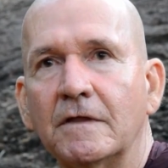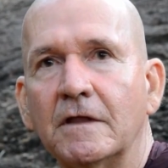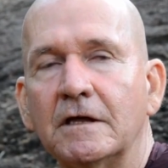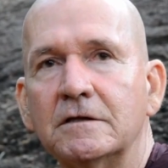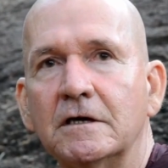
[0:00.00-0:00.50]

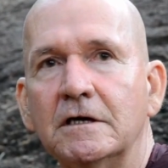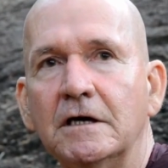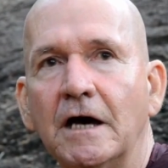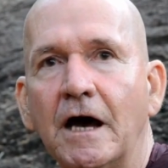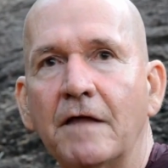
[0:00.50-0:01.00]
and the
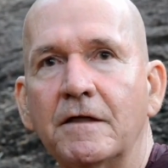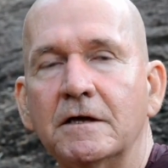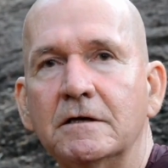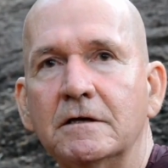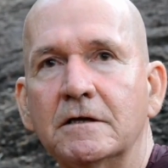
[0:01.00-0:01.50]
the, uh,
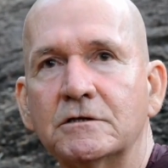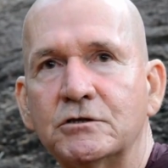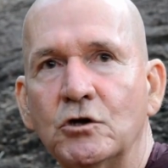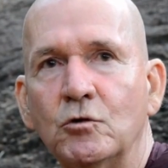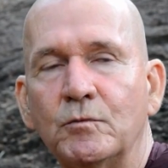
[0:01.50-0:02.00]
the the
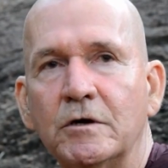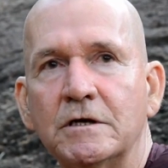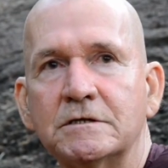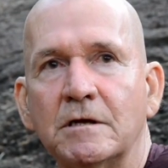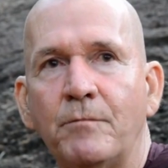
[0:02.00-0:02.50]

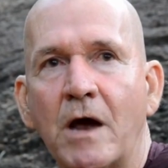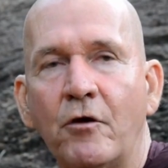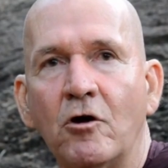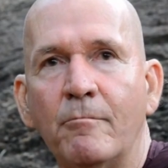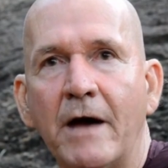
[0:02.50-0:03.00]
stupas, the
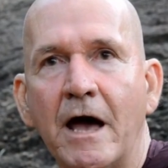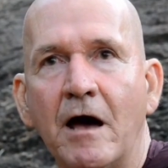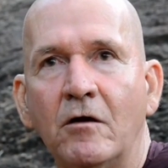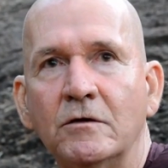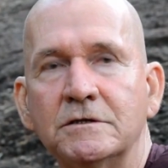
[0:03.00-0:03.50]
burial
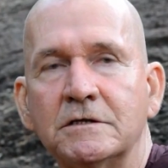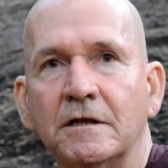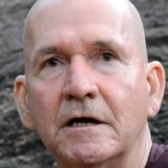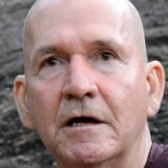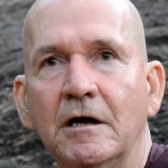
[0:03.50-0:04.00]

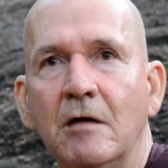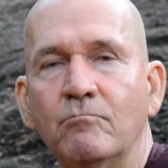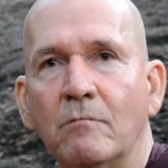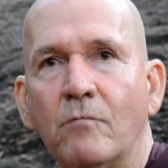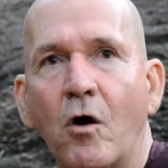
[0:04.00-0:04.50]
mounds, and the
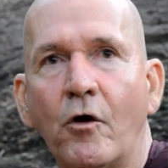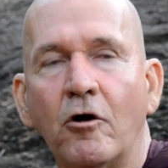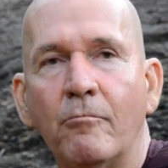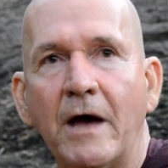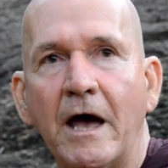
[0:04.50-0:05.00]

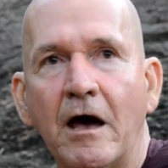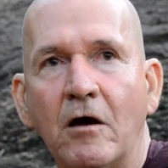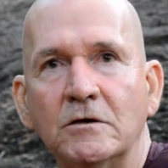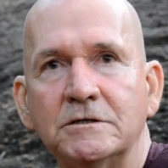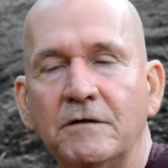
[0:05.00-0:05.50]
memorial
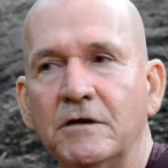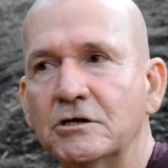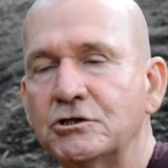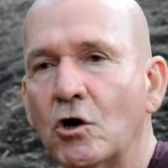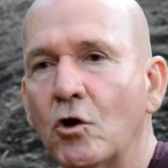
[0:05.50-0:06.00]
mounds, and
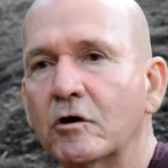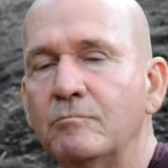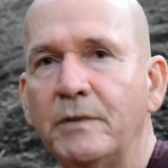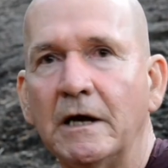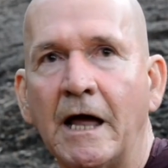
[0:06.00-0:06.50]
the
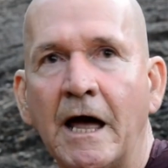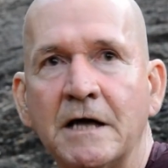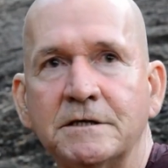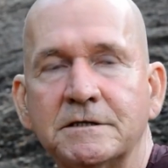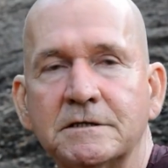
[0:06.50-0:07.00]
Ashokan
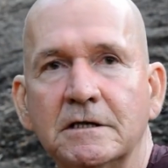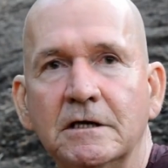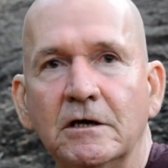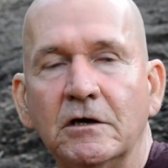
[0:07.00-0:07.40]
pillars,